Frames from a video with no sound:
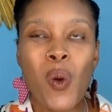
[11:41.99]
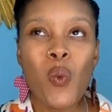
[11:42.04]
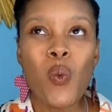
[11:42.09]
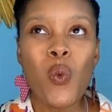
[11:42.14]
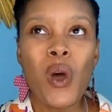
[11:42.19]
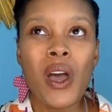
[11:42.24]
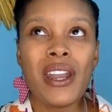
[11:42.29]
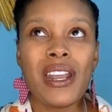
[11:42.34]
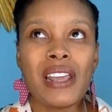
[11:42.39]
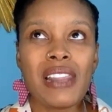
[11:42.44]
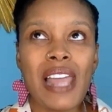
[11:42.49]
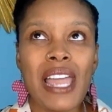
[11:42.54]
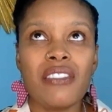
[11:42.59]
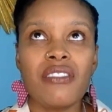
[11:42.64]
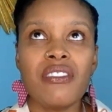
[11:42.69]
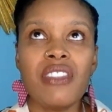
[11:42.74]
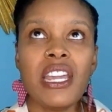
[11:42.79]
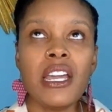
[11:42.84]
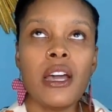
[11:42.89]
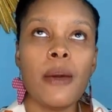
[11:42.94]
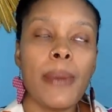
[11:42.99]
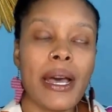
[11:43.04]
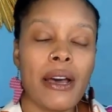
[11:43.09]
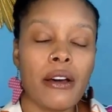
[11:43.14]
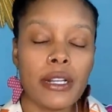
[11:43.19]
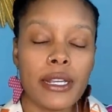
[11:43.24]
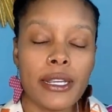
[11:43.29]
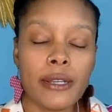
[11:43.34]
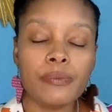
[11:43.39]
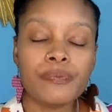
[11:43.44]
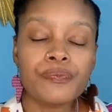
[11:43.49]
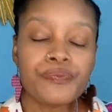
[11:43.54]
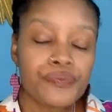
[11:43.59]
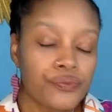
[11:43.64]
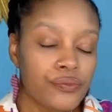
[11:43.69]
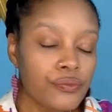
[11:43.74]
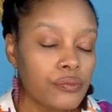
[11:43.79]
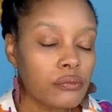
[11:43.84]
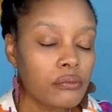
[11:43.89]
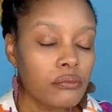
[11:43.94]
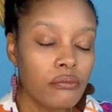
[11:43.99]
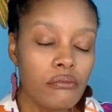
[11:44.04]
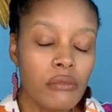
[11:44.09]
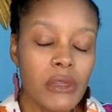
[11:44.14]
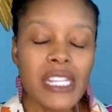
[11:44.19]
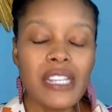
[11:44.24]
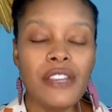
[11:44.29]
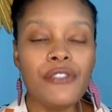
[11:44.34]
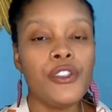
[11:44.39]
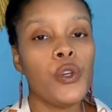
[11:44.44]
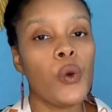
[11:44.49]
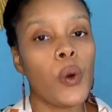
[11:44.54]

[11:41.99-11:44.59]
One, like think about it if